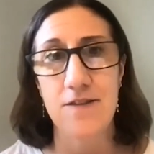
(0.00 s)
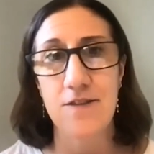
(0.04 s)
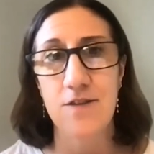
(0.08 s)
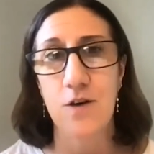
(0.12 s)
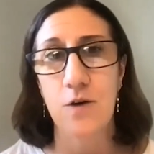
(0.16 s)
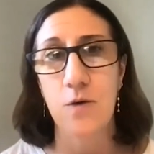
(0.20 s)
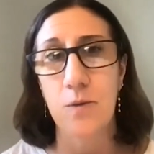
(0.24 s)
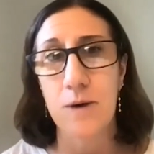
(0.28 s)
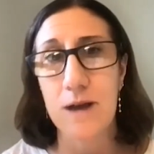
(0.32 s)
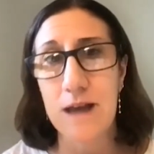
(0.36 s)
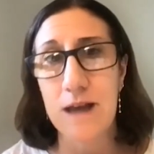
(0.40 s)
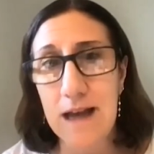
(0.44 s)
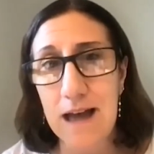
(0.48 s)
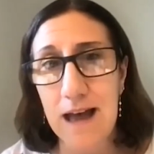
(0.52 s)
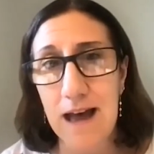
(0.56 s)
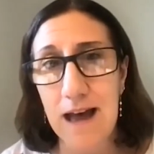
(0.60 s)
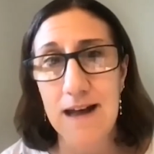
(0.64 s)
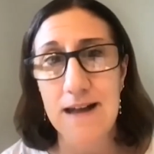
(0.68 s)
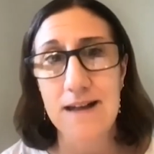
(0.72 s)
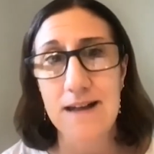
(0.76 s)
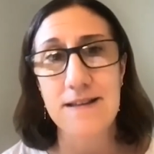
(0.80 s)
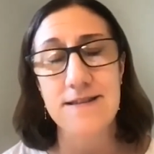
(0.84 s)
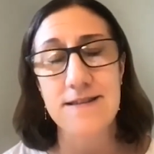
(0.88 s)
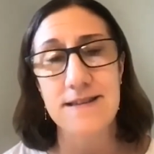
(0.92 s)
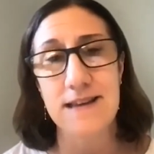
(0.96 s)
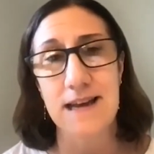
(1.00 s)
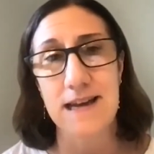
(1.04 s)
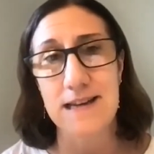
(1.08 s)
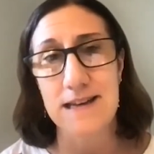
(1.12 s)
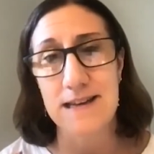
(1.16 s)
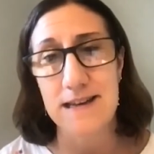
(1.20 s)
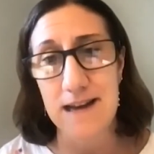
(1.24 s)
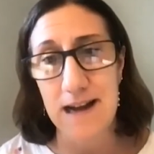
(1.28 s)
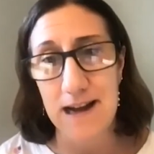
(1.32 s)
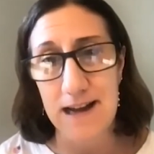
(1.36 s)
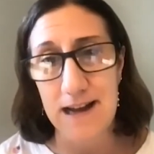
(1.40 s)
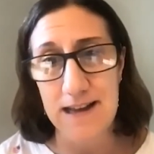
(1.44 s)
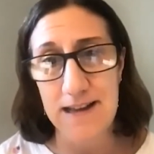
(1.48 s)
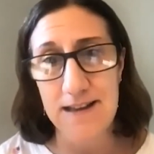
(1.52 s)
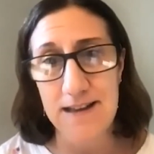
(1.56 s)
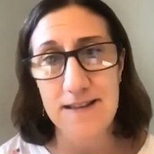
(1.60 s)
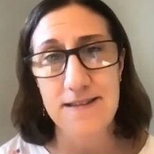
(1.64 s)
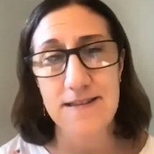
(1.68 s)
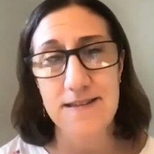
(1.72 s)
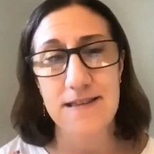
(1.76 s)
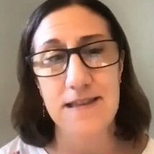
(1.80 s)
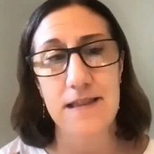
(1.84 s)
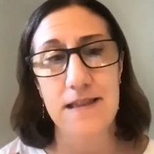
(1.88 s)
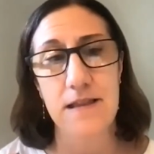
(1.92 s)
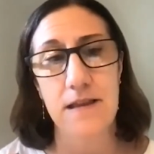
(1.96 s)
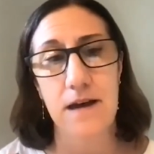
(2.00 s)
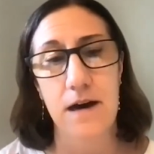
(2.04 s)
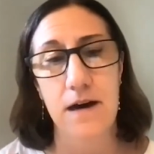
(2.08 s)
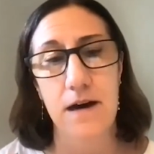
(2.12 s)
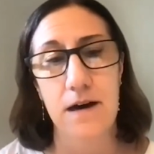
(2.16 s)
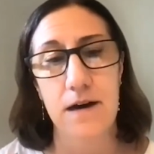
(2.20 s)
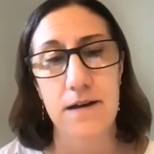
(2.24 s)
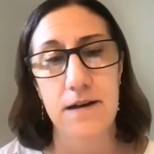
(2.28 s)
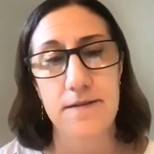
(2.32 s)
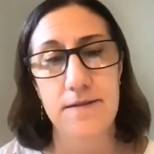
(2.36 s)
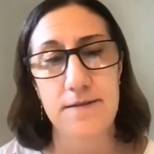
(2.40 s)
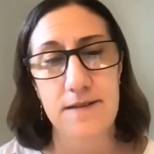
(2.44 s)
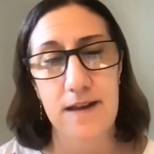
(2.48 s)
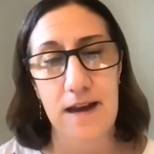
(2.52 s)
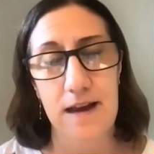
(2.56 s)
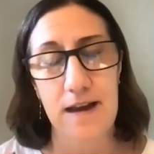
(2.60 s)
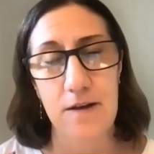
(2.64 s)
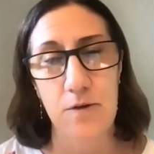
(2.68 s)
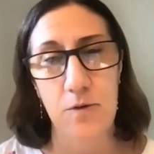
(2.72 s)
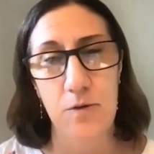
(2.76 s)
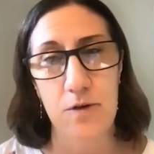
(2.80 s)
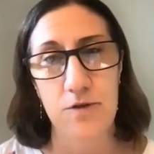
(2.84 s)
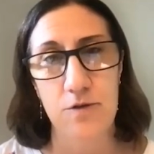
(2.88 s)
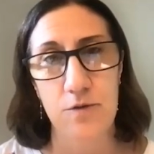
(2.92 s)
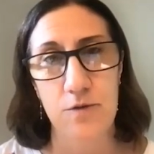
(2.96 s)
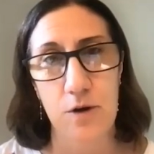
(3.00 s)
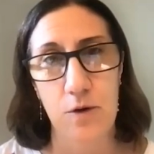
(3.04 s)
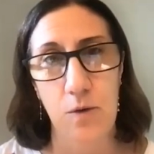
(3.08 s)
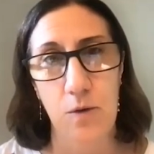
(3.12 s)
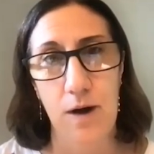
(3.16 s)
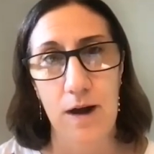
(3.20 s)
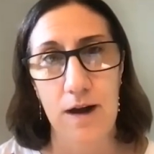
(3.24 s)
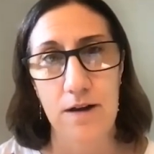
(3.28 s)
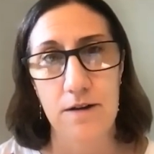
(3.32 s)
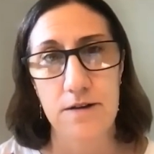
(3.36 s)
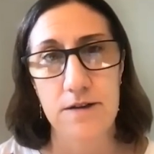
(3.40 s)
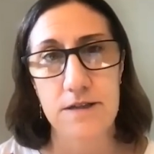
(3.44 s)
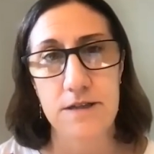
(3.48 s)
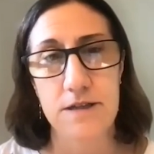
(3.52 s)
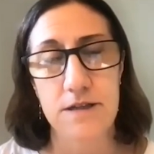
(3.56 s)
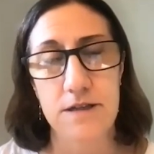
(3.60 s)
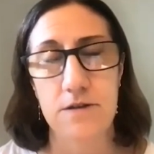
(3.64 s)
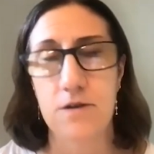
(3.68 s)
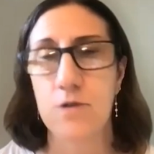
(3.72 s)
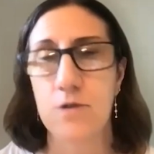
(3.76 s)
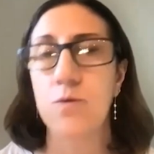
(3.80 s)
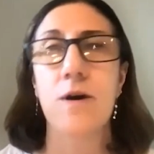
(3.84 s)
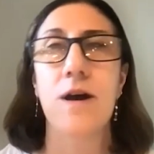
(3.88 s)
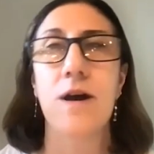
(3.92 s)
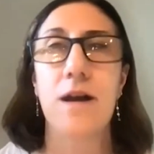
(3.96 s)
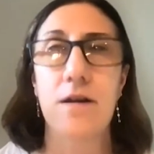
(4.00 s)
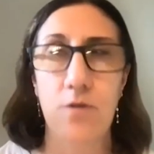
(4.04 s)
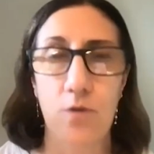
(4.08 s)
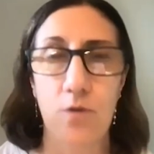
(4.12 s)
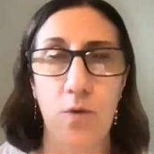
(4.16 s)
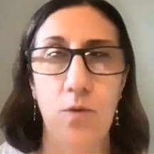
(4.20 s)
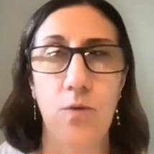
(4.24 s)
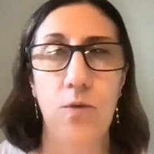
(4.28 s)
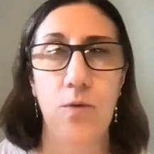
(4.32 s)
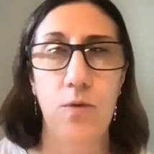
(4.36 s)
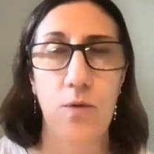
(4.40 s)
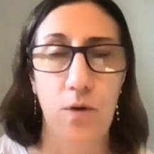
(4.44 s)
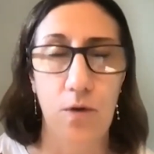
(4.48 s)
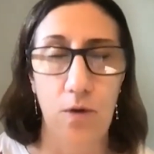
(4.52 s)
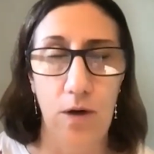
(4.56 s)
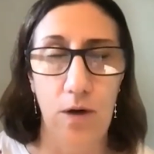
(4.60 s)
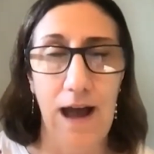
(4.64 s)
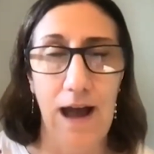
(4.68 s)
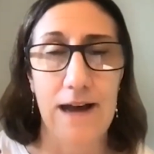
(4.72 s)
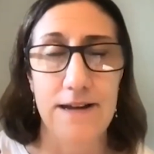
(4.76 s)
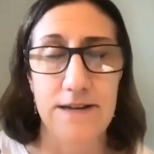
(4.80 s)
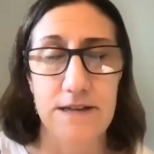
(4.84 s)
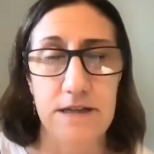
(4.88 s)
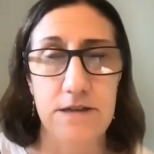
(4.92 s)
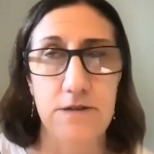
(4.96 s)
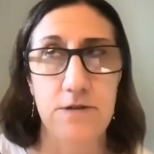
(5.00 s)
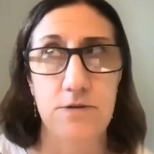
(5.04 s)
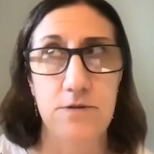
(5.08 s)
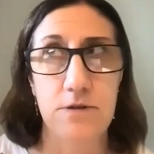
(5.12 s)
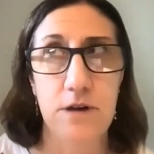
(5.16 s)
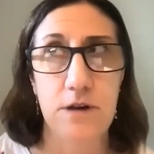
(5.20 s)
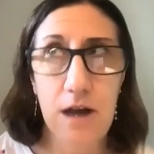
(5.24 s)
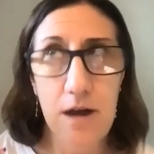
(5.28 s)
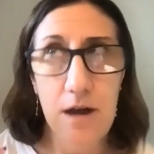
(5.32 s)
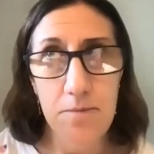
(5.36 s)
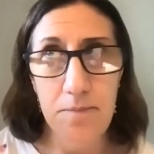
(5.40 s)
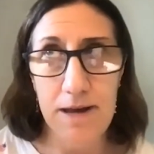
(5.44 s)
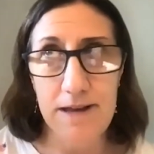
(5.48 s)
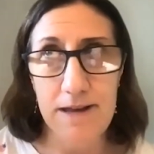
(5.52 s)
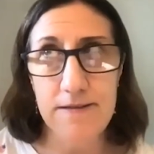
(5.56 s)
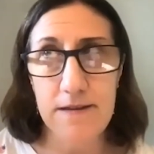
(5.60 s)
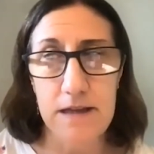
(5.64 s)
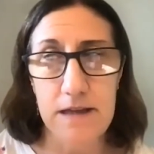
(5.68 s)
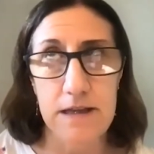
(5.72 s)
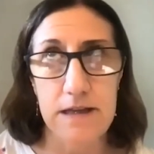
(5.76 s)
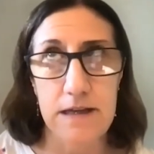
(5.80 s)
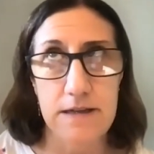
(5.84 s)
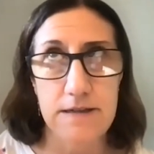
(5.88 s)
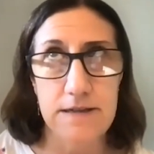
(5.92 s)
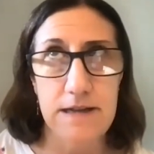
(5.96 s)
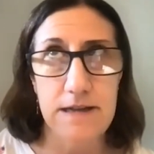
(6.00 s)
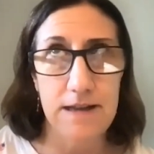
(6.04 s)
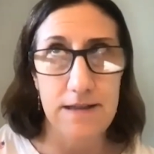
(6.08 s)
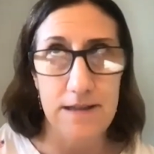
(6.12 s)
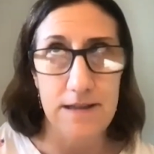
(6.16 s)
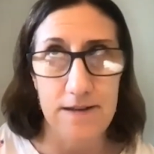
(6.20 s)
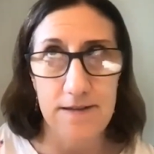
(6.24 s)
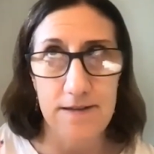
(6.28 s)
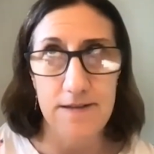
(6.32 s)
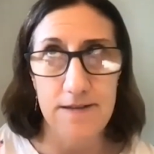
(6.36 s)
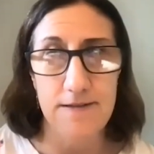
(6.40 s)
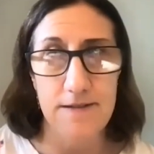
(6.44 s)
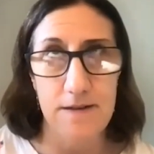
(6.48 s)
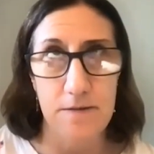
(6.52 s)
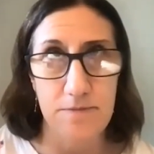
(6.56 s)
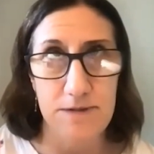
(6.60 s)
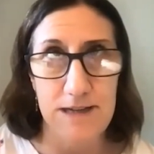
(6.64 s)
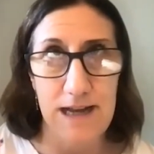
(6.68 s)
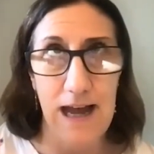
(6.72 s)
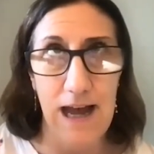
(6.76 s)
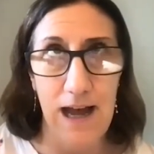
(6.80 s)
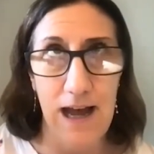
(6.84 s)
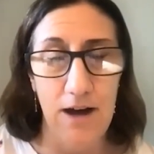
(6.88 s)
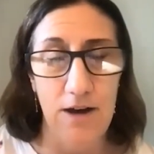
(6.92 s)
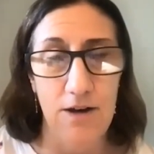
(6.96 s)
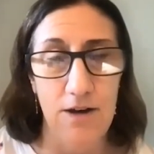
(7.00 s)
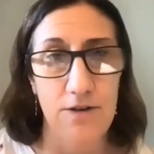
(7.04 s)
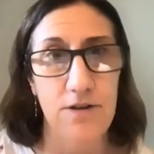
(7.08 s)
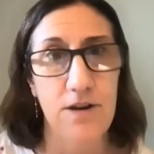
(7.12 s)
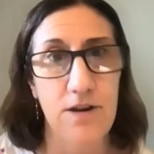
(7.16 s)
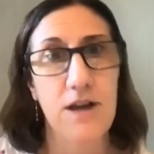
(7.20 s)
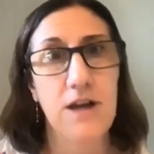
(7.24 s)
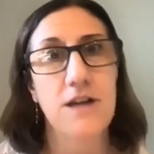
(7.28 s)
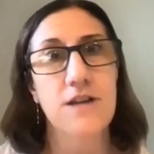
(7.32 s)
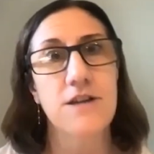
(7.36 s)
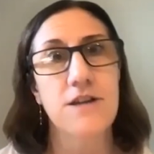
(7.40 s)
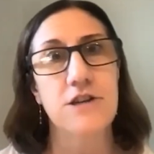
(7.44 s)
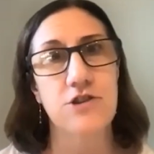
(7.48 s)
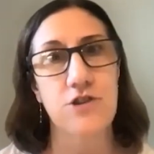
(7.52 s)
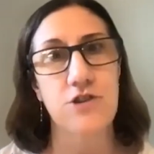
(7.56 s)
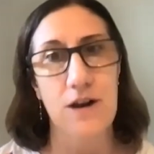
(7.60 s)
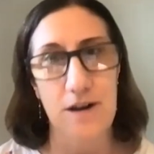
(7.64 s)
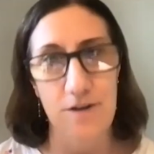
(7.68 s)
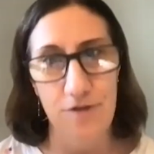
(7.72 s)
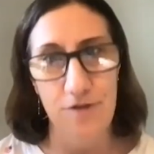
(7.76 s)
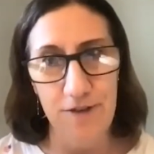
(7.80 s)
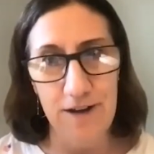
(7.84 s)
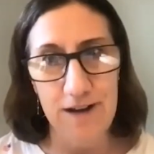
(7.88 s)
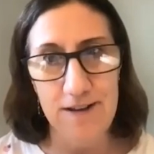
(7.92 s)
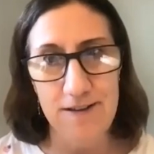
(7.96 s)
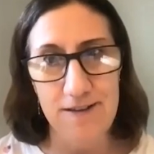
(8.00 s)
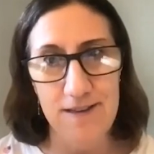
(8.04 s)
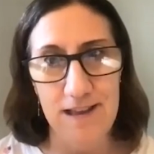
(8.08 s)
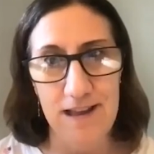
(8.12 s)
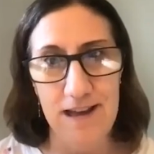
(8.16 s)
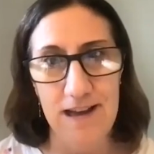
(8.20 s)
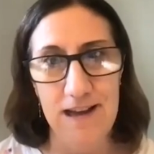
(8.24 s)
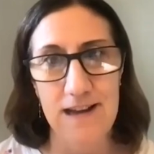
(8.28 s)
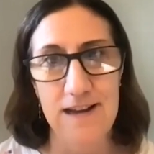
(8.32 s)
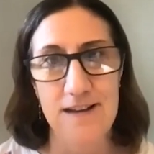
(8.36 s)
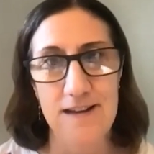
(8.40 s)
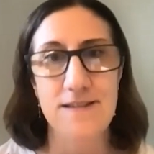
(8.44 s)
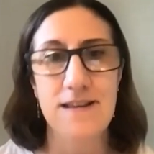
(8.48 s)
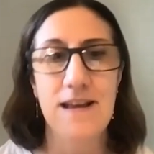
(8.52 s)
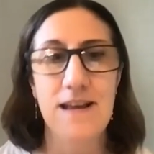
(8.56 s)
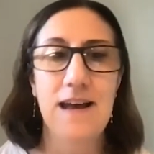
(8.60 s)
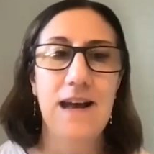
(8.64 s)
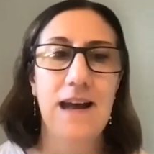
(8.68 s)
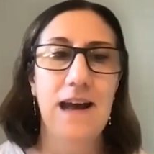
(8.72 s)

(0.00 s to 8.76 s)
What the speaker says: So weekends and nights, the state was required to had to basically take the system down to try to fix things.